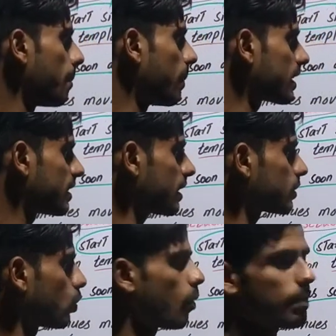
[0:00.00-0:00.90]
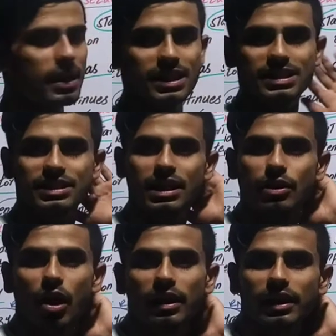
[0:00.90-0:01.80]
but this loop is
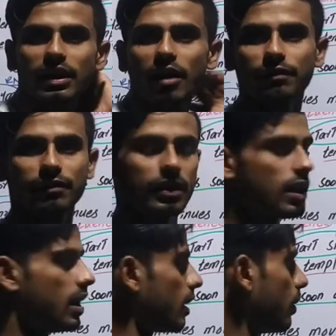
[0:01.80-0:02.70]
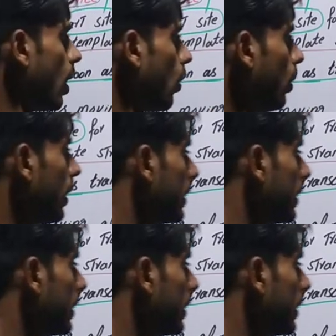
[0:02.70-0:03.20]
still not enough. Now,